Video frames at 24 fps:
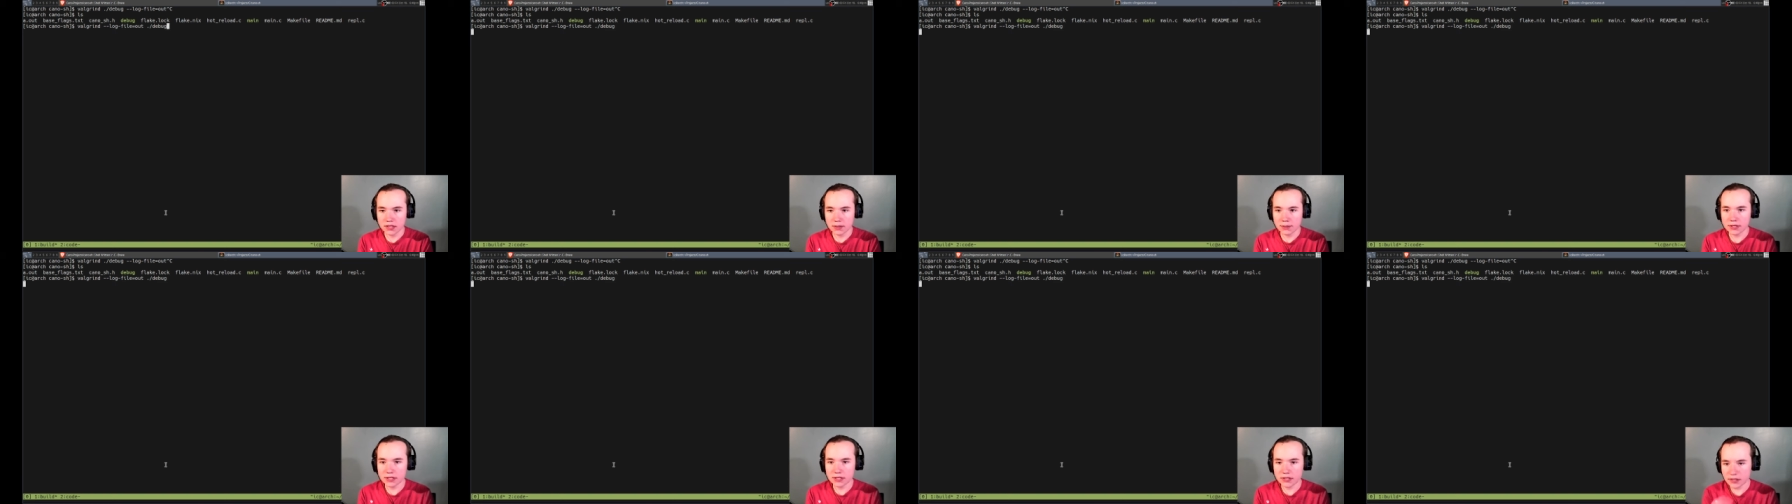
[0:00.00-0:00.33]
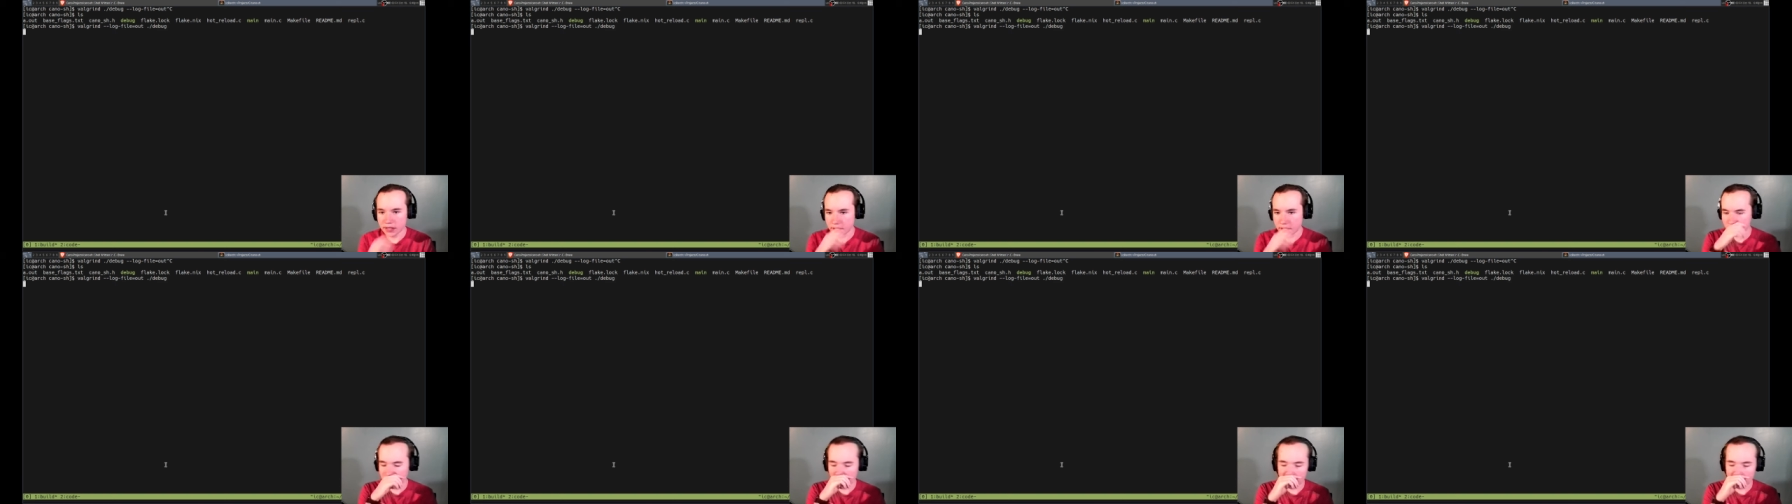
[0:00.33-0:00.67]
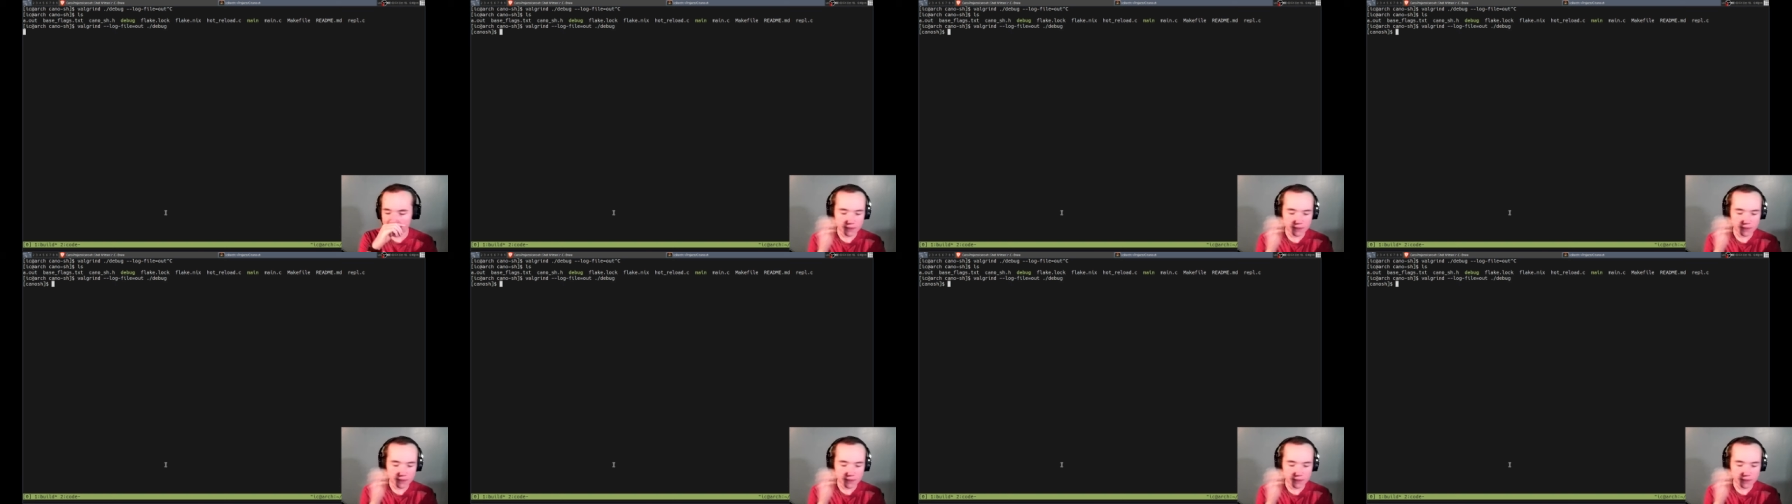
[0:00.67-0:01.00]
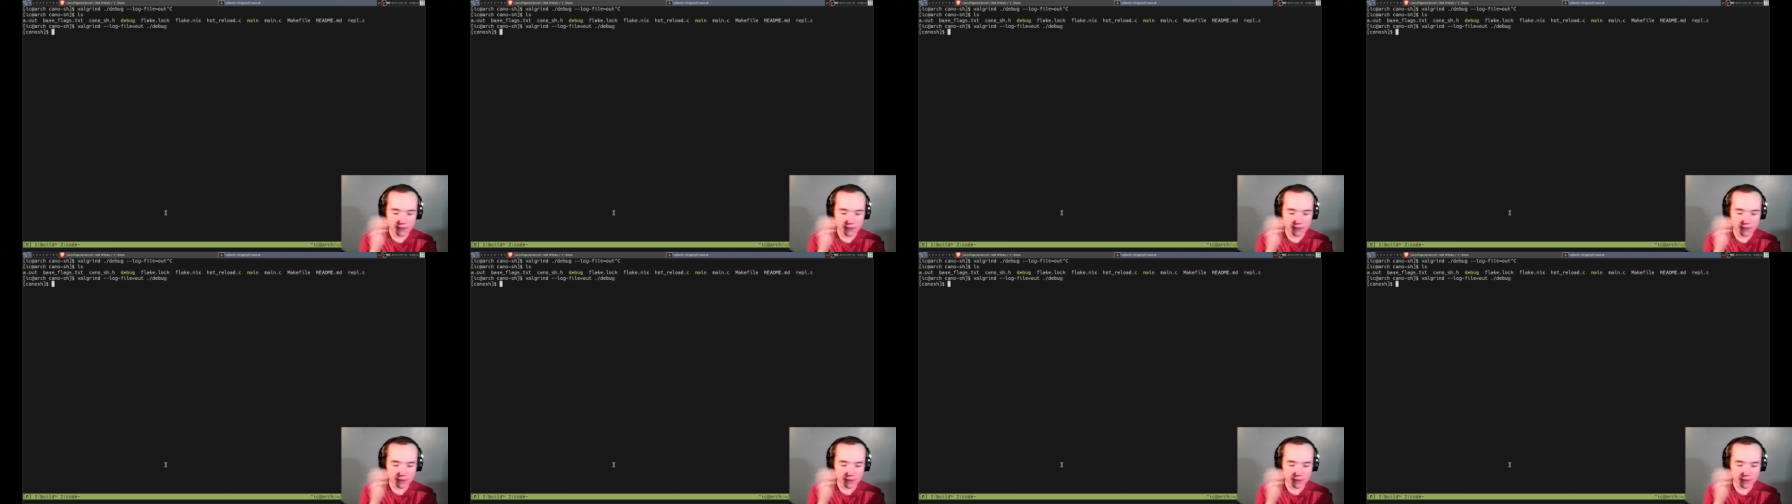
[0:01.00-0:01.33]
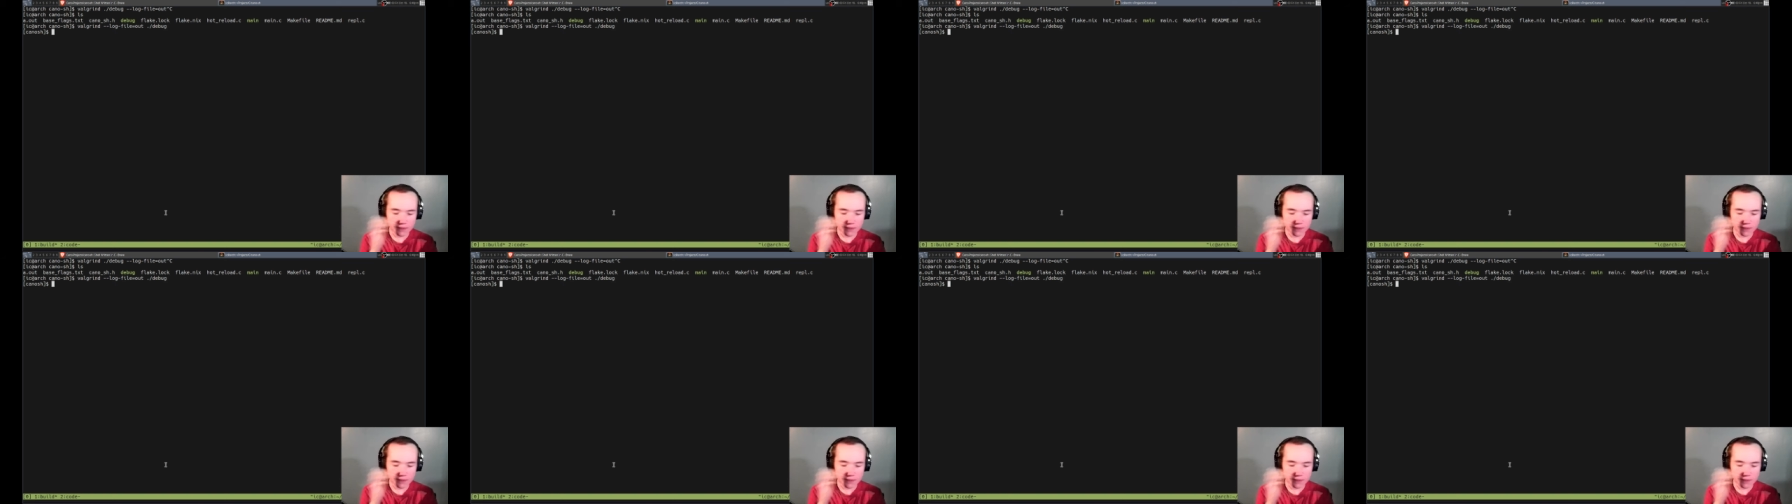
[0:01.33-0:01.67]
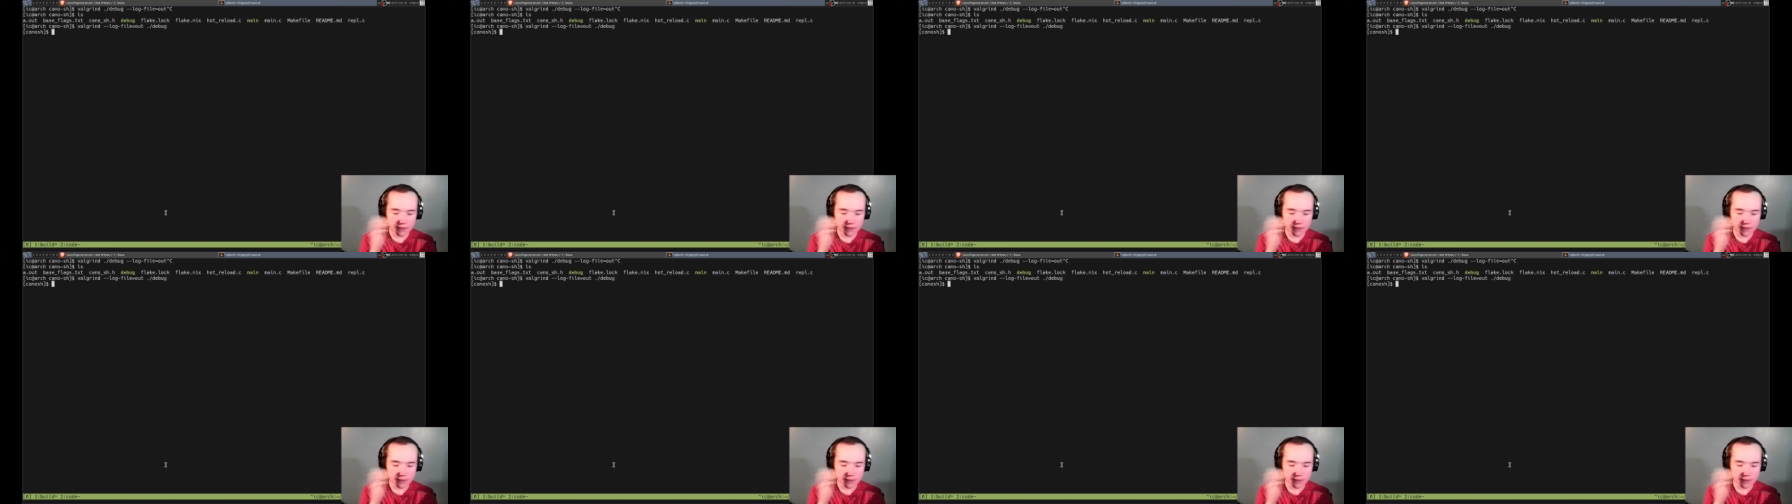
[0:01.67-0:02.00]
There we go. That was the issue. It has
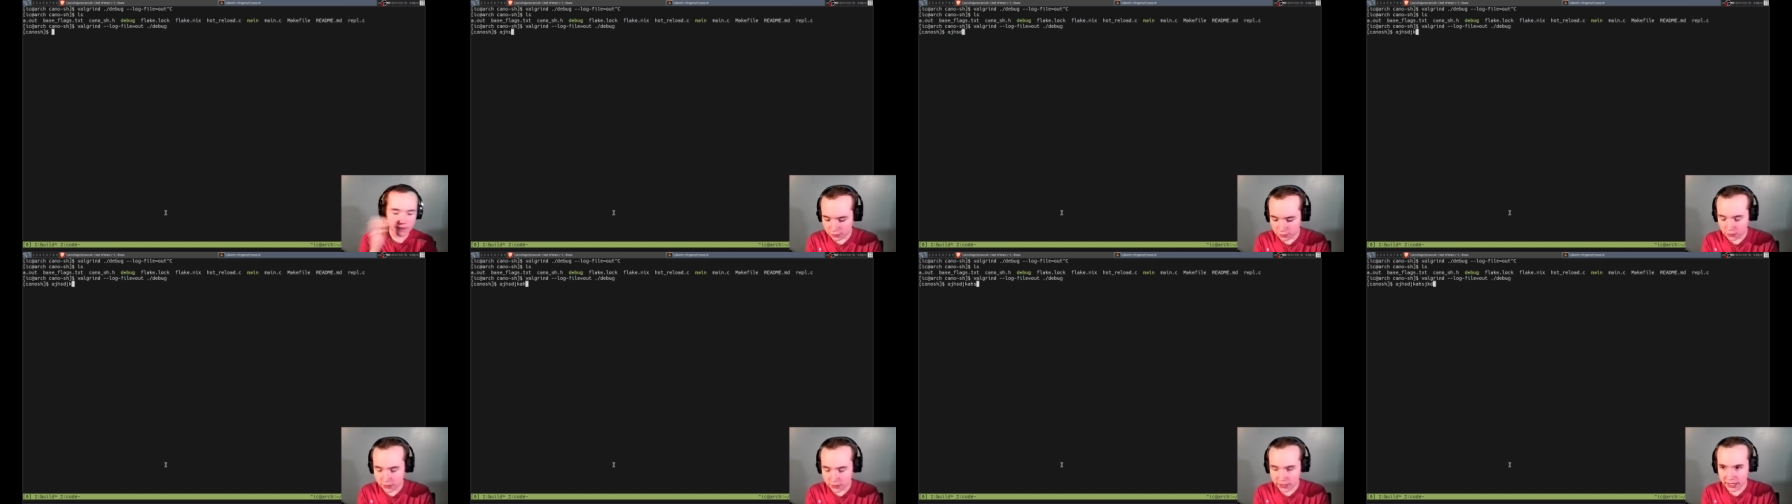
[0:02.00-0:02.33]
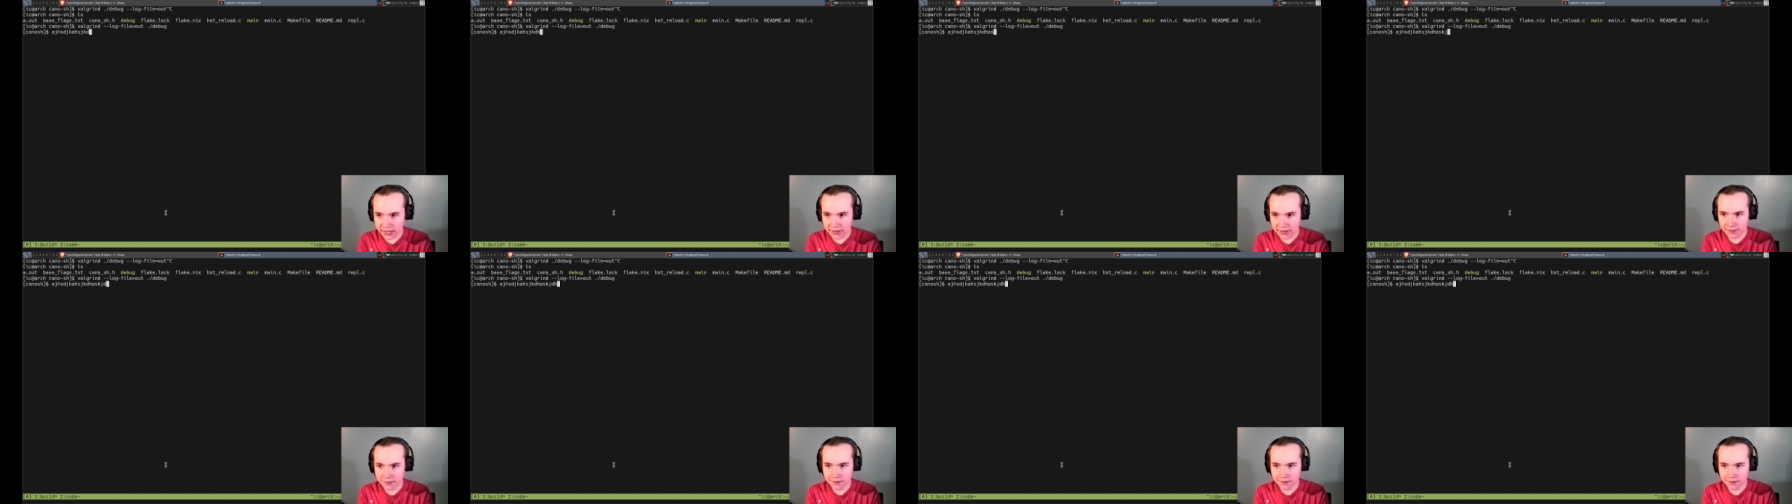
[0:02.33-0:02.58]
to go before that.